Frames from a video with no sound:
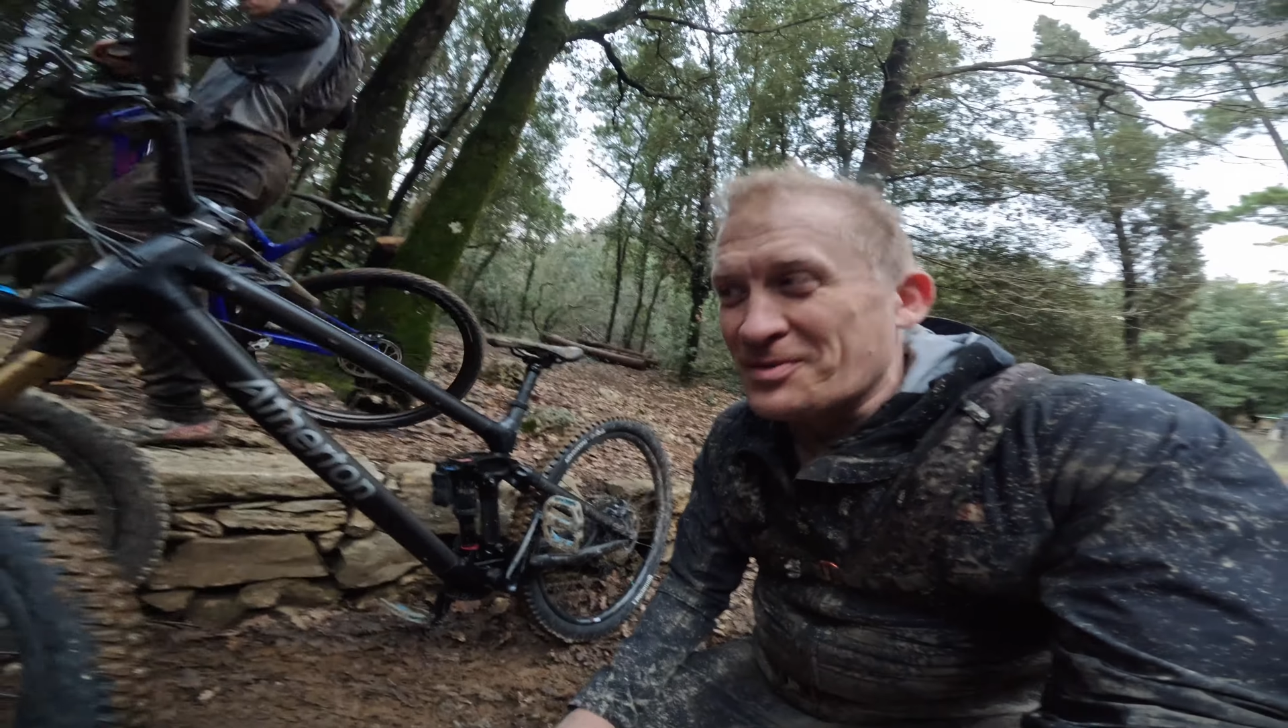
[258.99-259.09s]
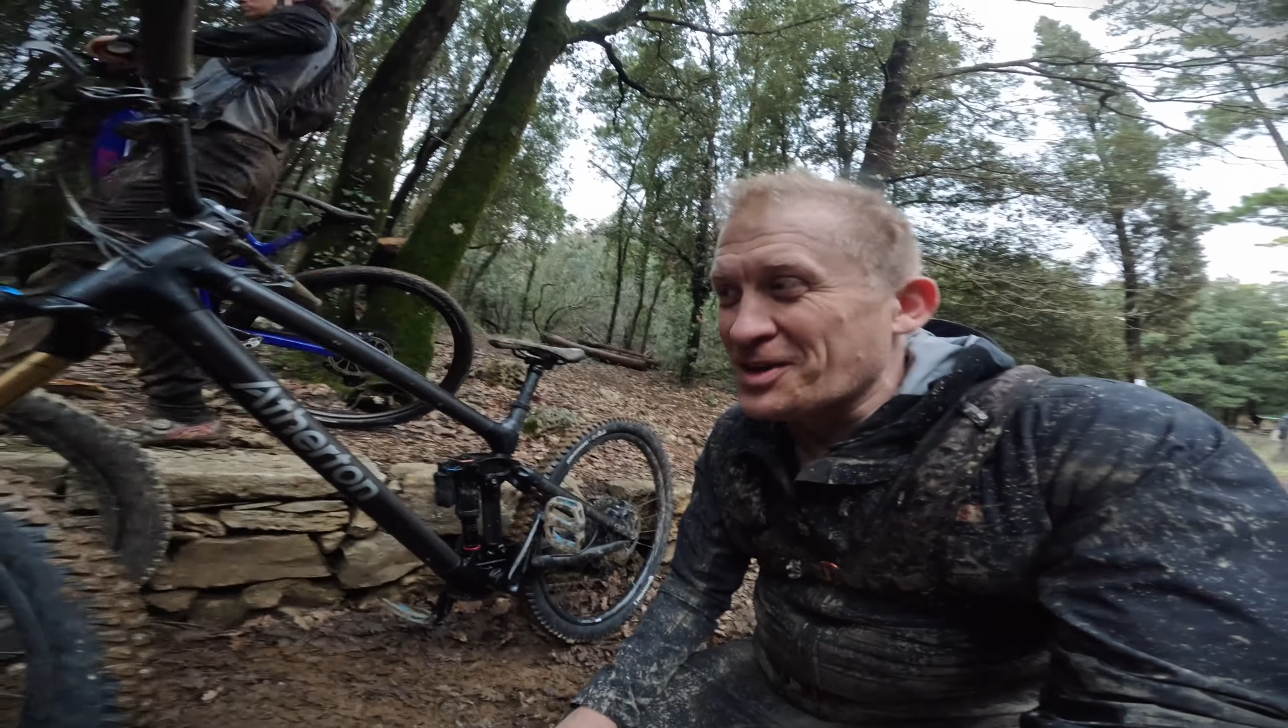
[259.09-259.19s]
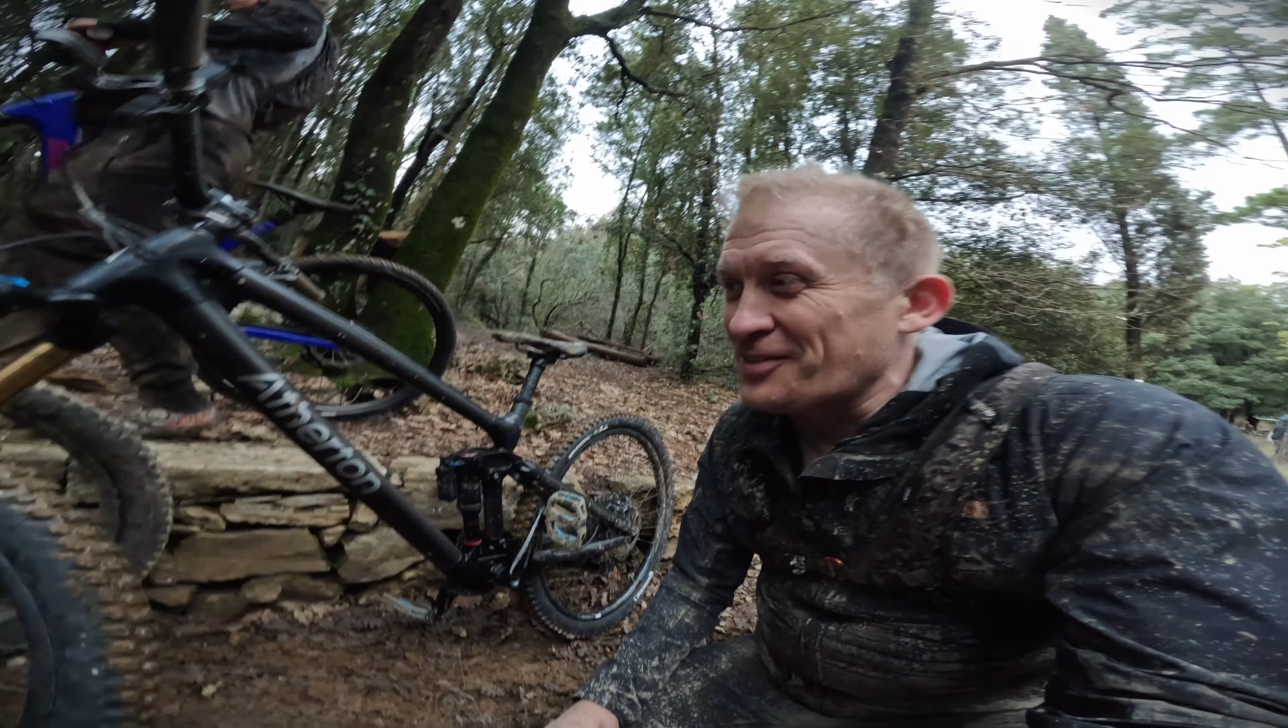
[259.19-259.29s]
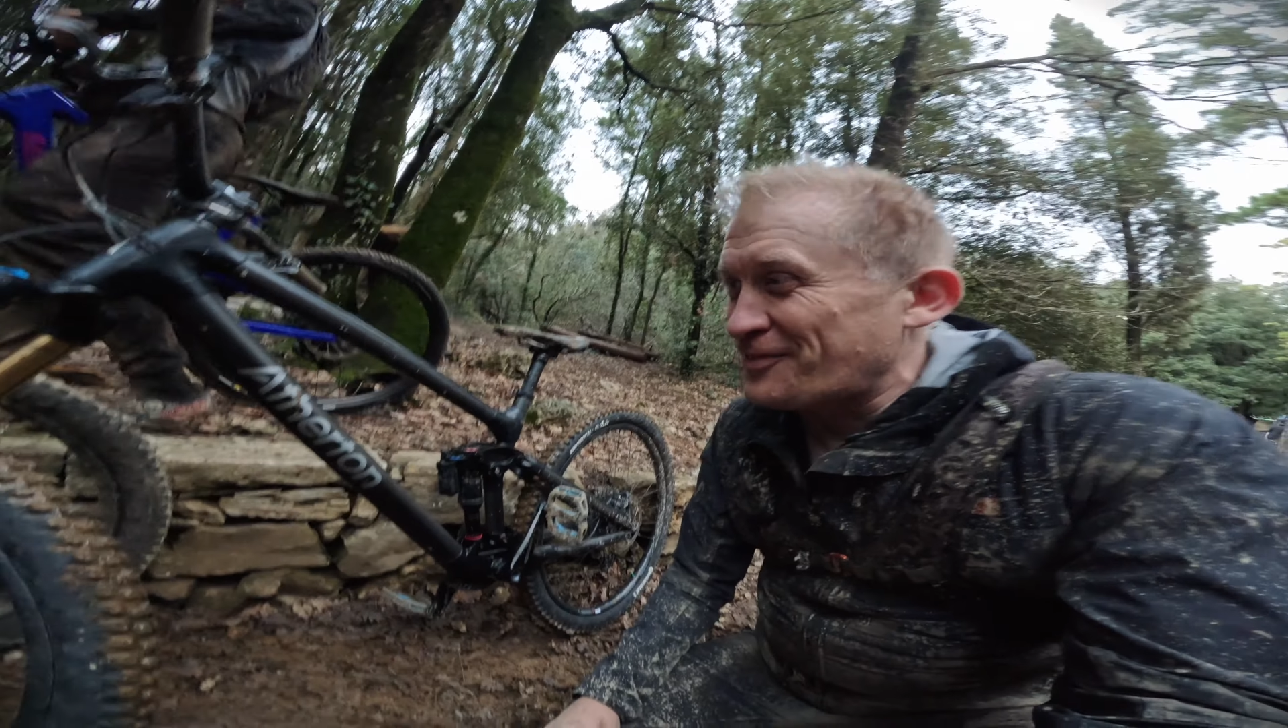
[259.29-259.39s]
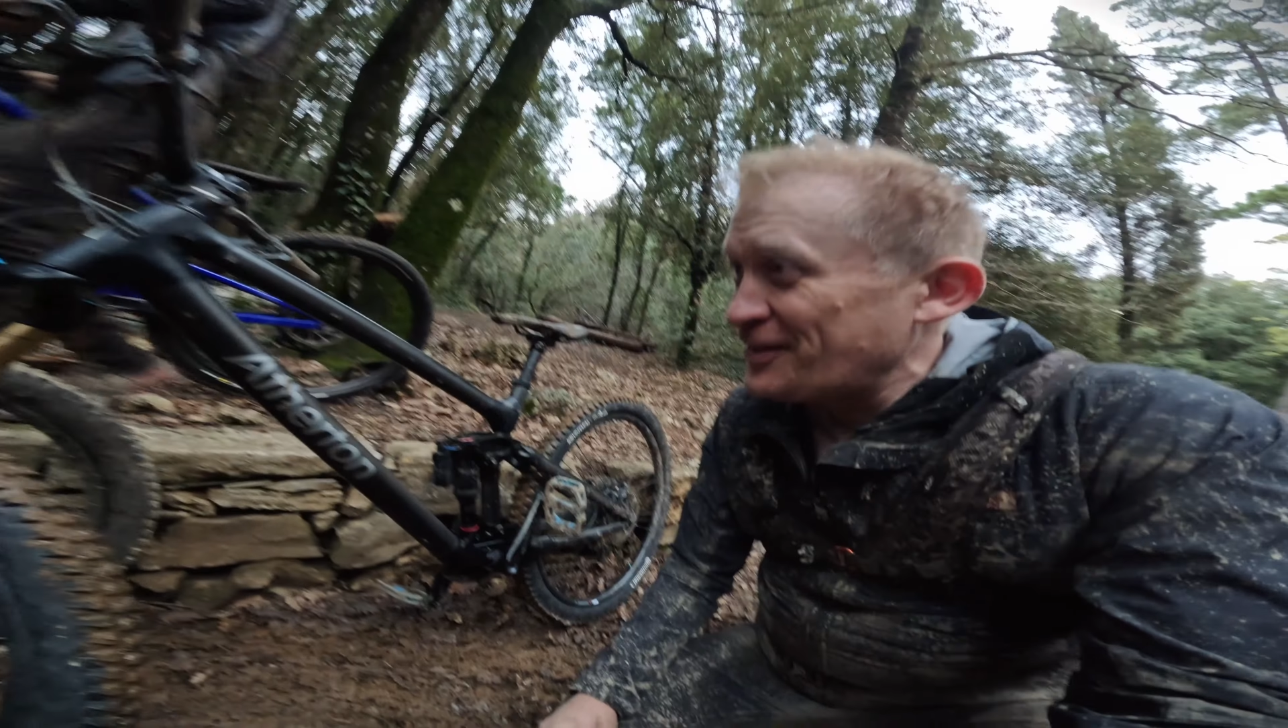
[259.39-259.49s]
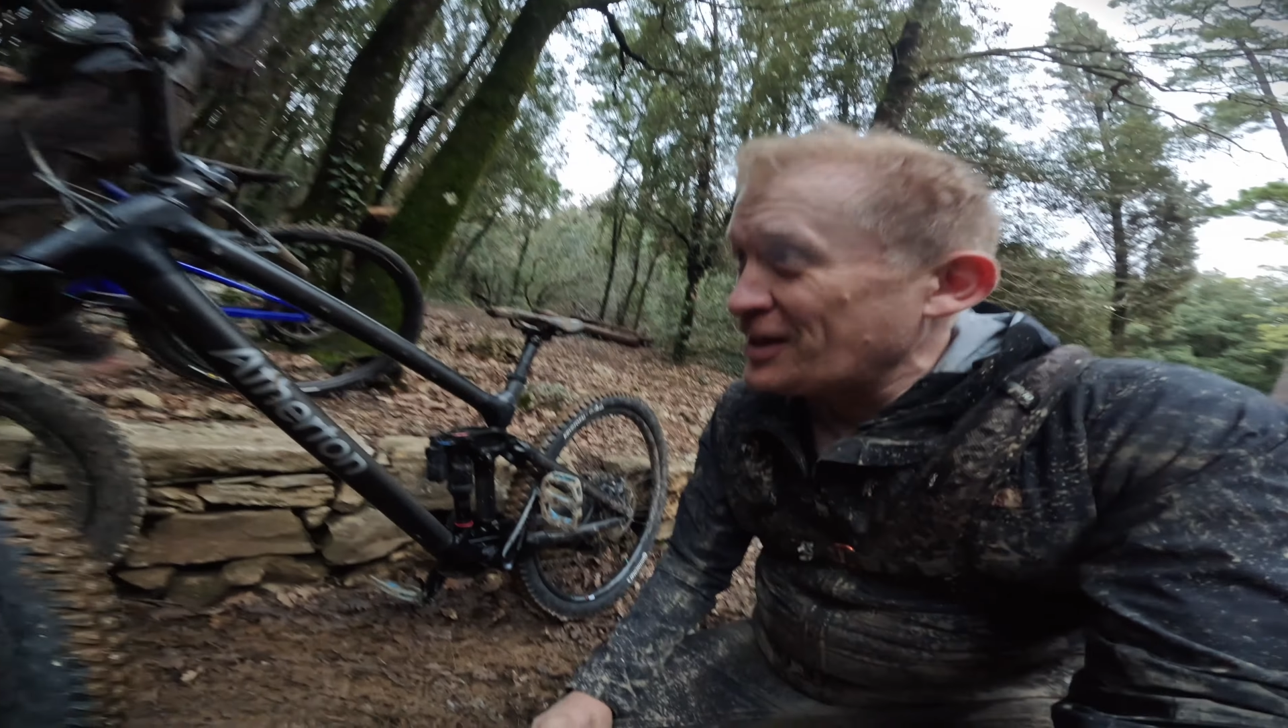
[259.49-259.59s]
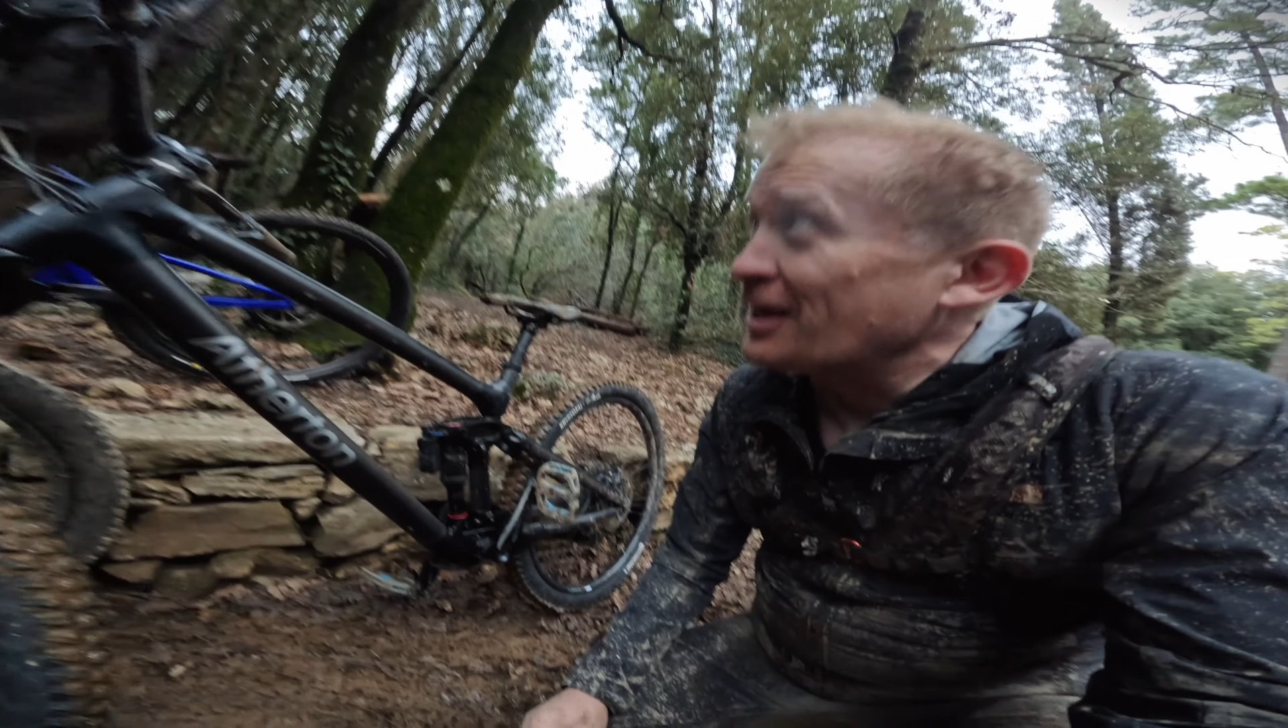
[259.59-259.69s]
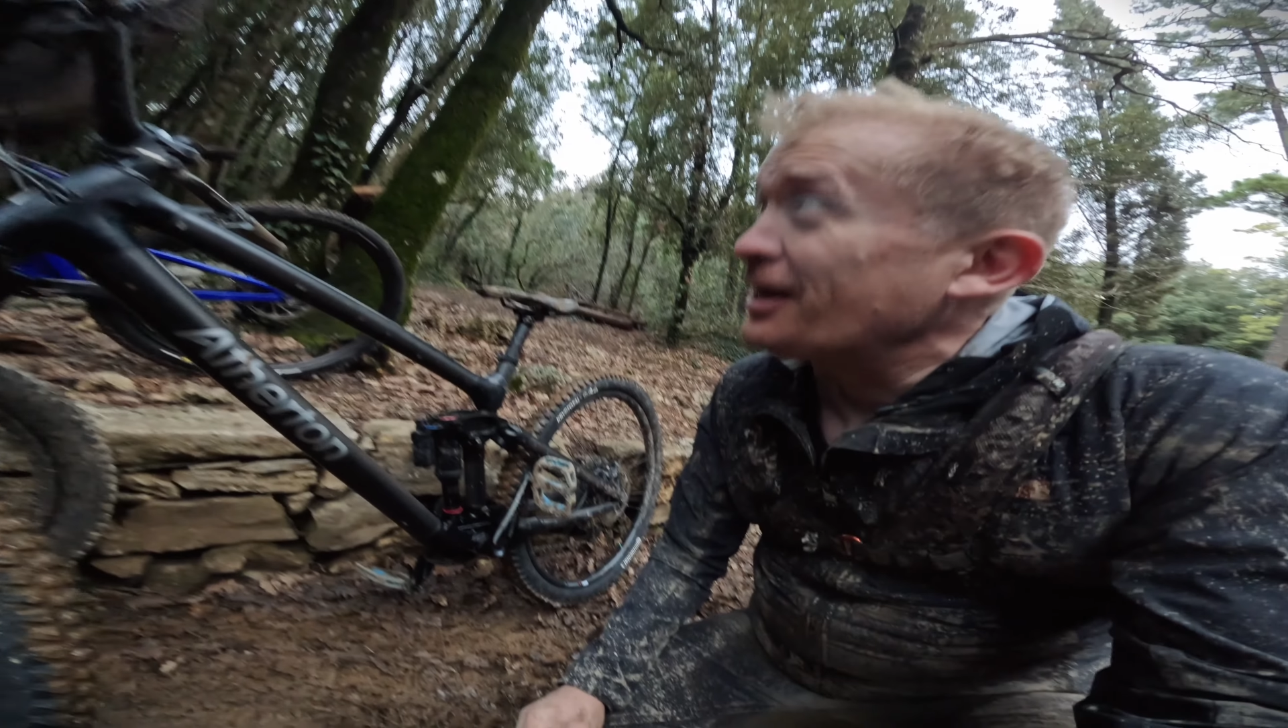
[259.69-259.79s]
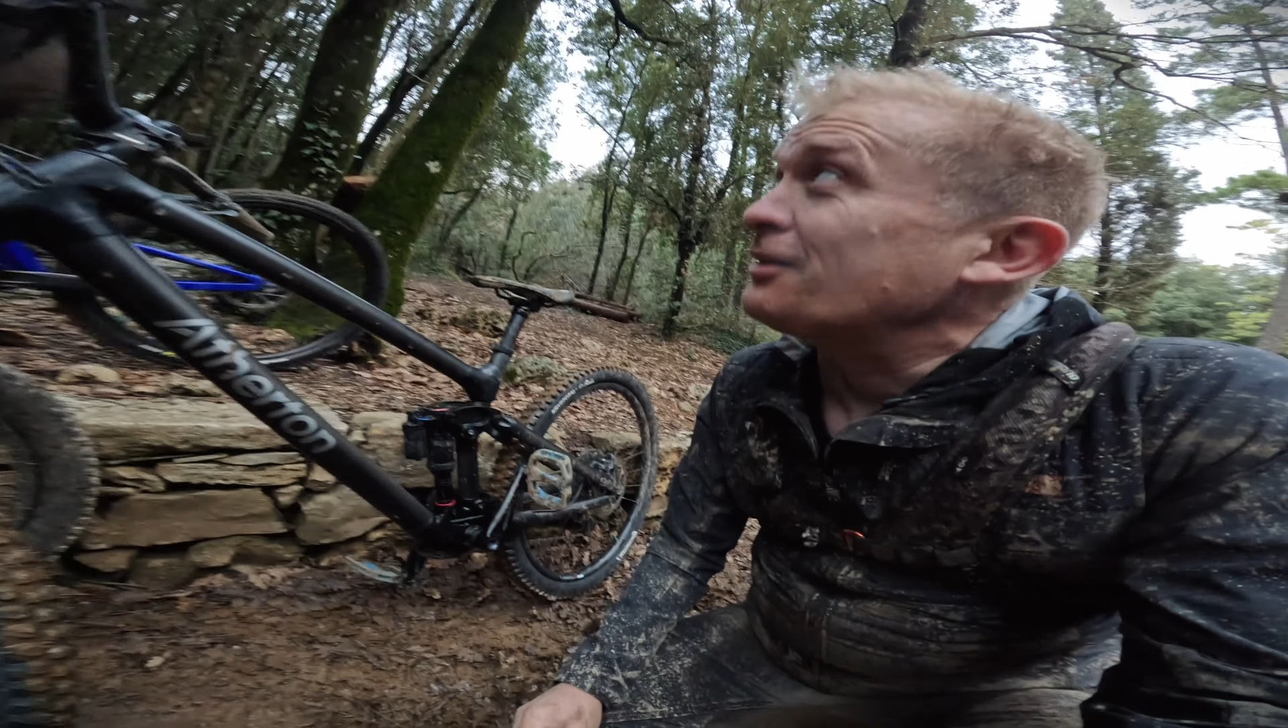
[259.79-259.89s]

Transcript: We're going to feel it.